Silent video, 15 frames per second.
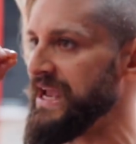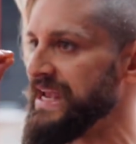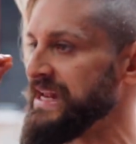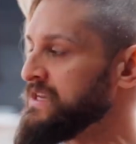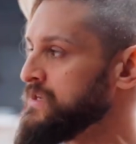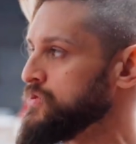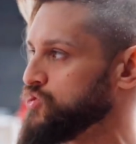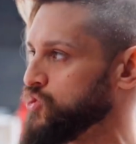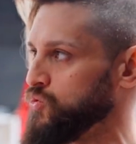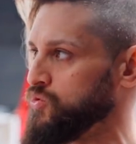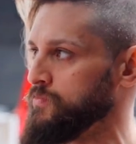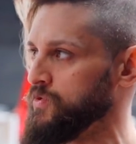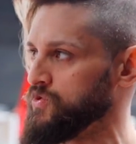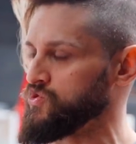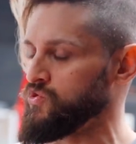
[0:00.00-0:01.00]
into
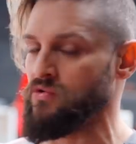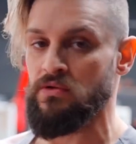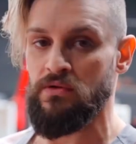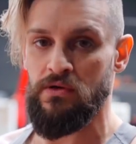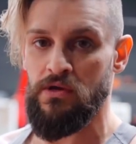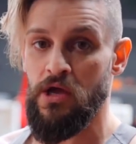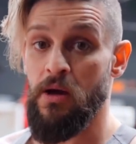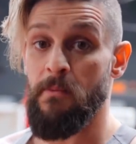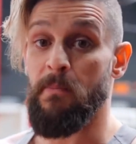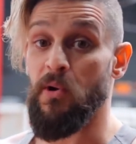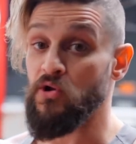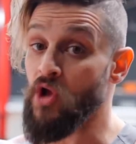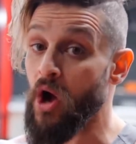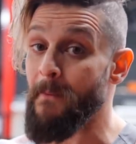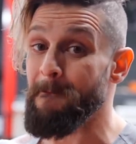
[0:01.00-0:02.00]
the muscle,
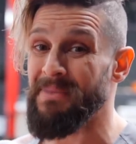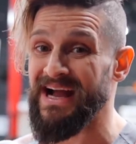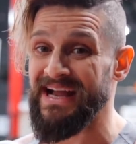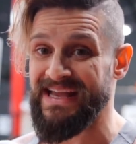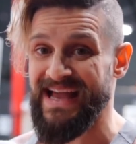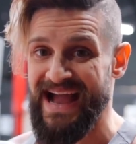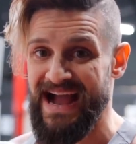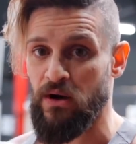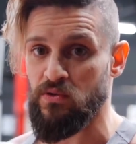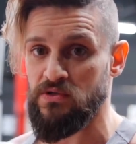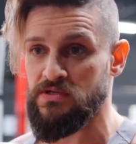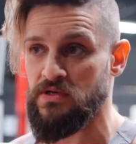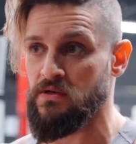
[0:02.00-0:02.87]
but not back out.